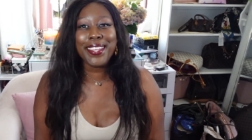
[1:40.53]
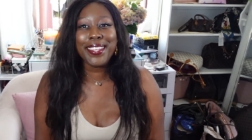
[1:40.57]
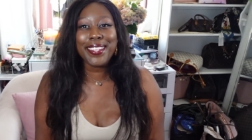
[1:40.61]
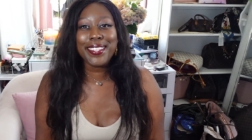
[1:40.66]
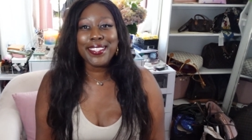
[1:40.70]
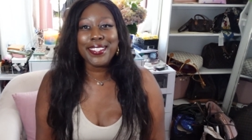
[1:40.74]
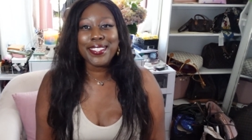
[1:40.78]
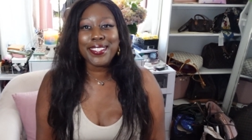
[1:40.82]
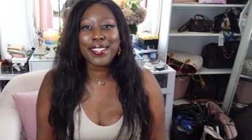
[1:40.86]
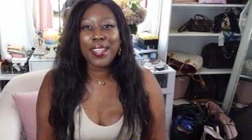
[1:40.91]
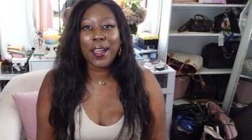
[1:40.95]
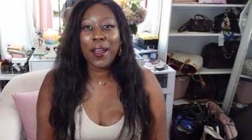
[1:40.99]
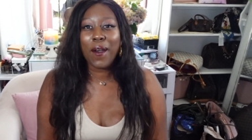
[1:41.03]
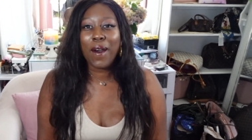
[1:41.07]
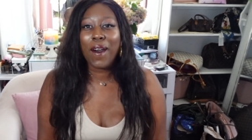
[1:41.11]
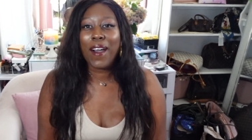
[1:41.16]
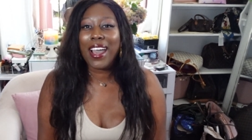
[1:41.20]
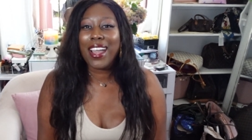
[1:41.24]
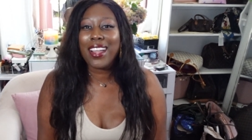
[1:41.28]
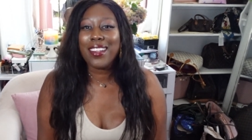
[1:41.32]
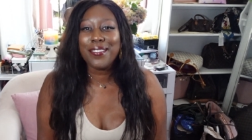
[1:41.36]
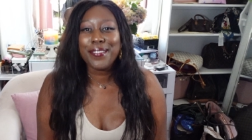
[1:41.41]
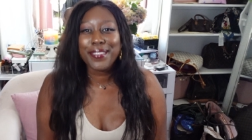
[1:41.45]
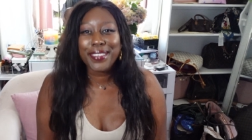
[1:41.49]
And so
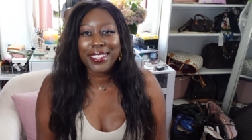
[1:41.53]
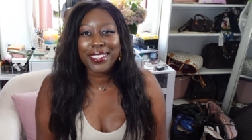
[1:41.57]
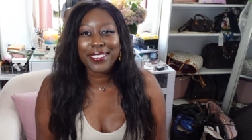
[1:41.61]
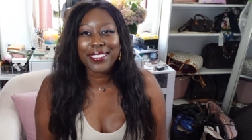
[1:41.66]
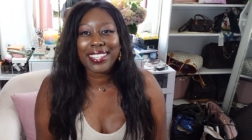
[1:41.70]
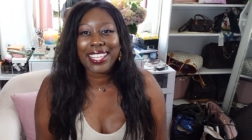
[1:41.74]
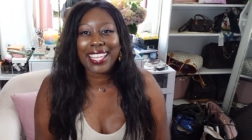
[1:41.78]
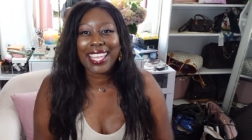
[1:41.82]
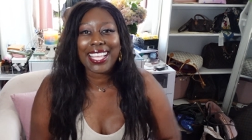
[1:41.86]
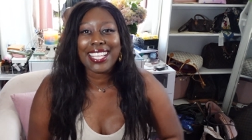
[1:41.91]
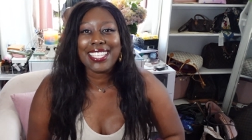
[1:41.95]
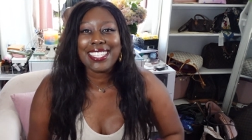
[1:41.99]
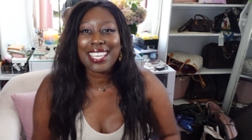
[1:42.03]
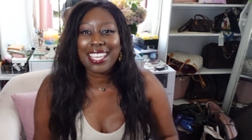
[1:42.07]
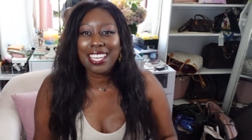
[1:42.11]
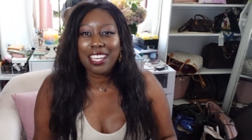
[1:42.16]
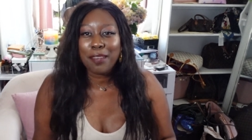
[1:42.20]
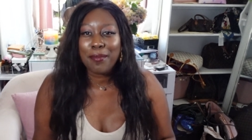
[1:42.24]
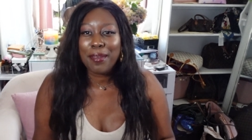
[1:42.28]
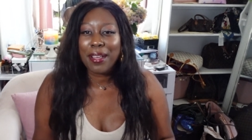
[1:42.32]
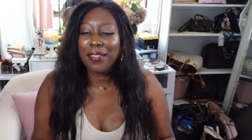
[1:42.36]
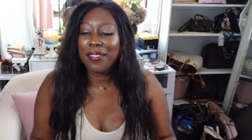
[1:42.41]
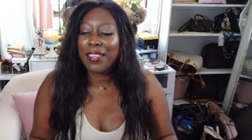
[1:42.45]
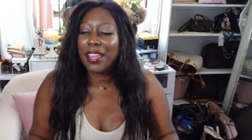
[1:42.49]
I'm really, really
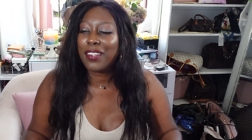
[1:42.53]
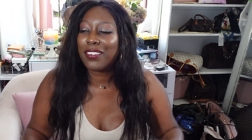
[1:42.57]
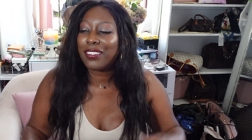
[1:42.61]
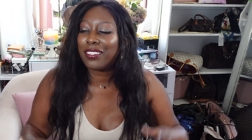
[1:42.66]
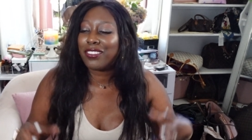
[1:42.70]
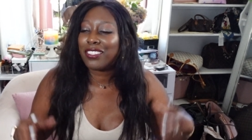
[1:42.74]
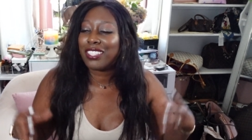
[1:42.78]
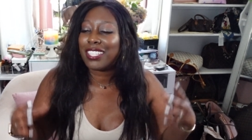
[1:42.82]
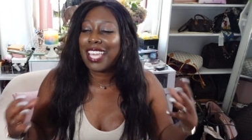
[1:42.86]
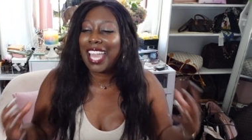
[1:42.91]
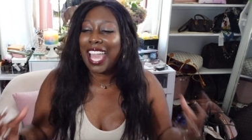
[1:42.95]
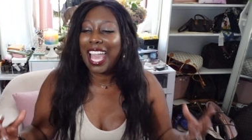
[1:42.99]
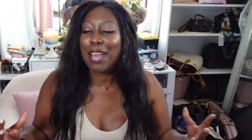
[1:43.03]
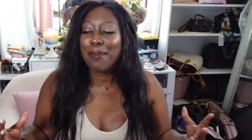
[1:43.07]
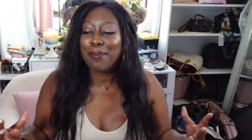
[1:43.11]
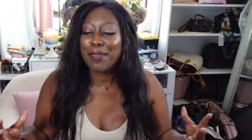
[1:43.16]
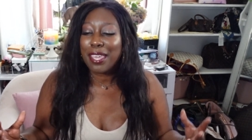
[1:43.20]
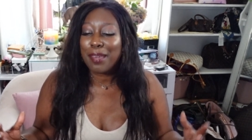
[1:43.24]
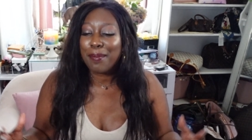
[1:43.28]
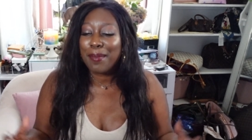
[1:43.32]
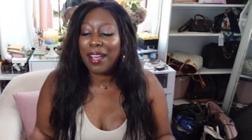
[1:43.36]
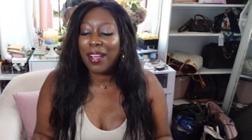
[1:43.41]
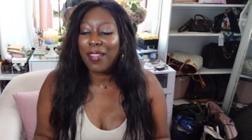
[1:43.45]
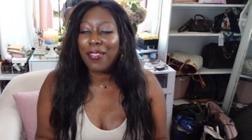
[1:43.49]
excited about that. I'm really
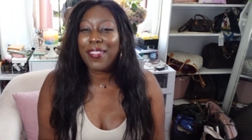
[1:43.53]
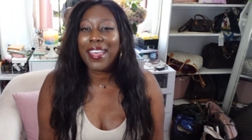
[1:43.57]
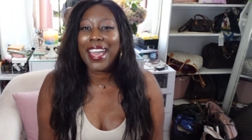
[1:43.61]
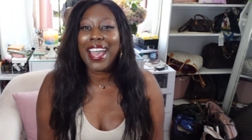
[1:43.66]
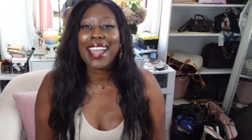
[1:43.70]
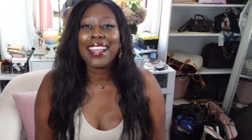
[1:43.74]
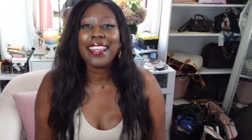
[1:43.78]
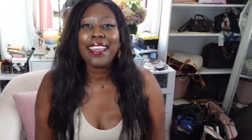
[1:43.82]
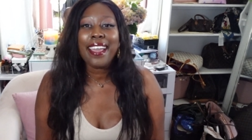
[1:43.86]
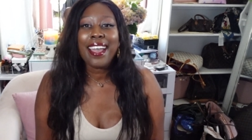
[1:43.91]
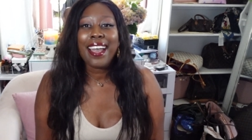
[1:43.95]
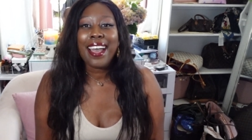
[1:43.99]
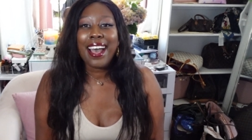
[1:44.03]
happy about that.